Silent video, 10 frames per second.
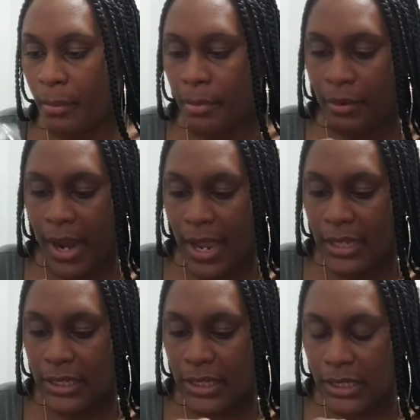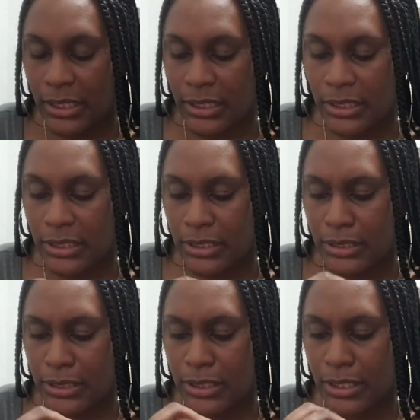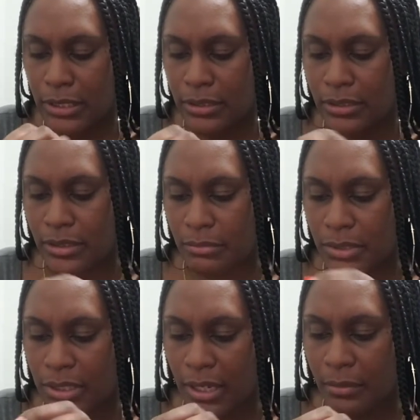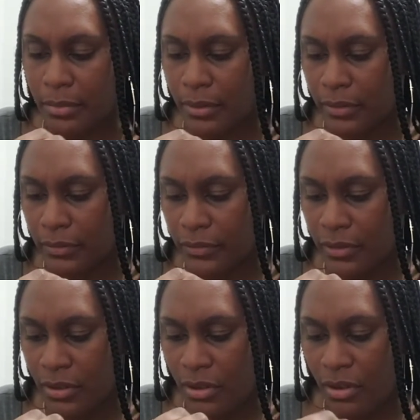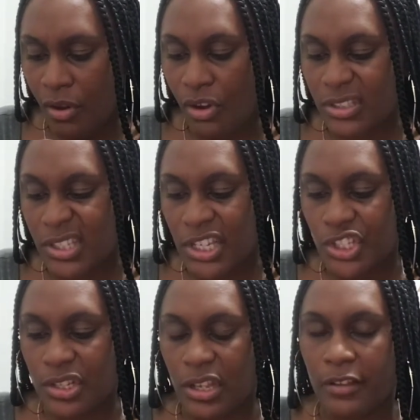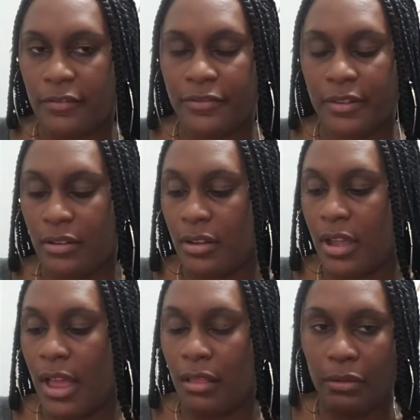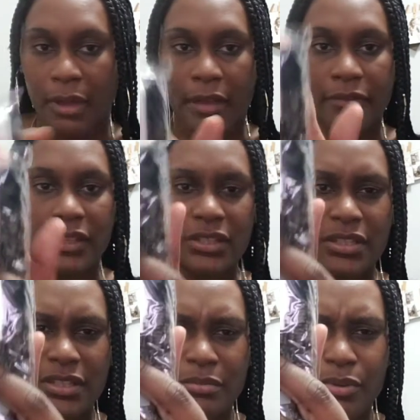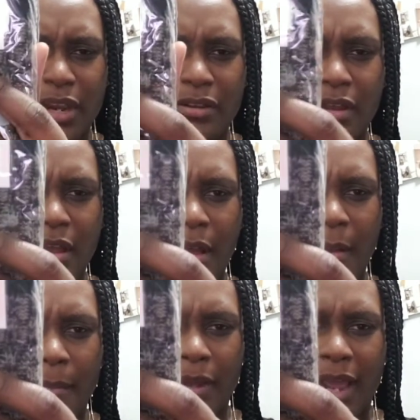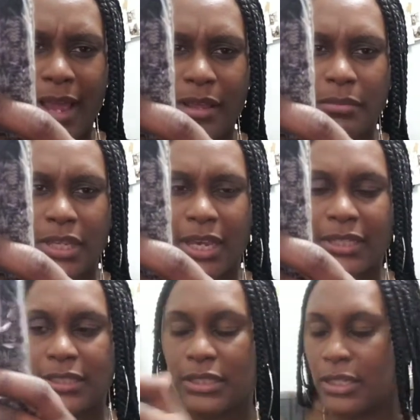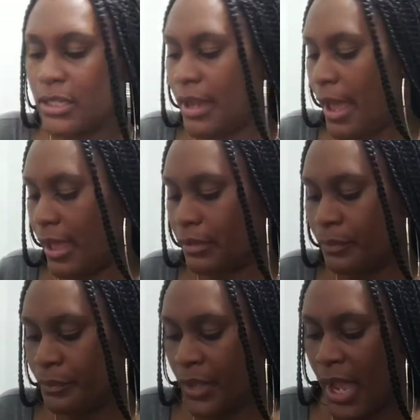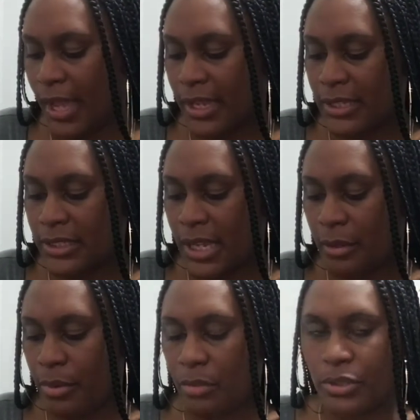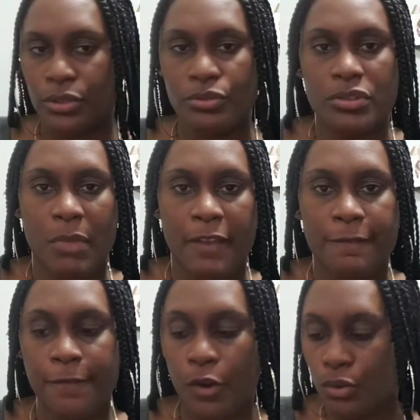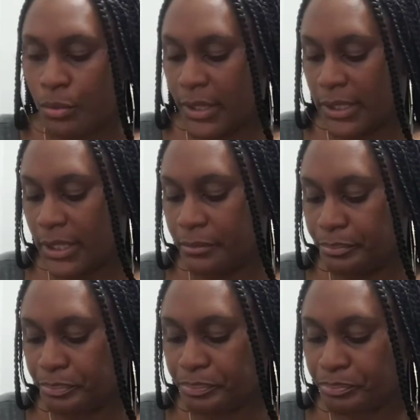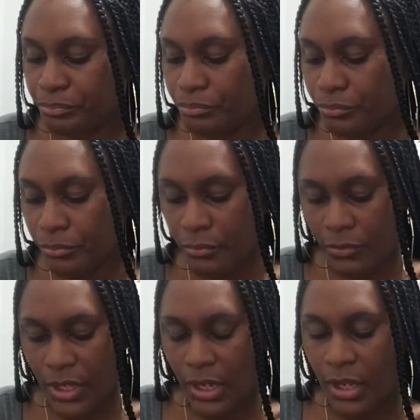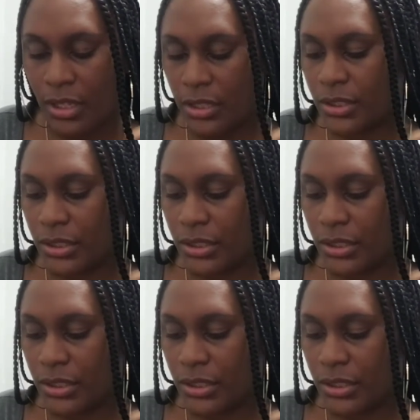The brand is some type of, oh, touch glove. LOF, this is the brand. But I am guessing that, I guess I could probably use my phone with it.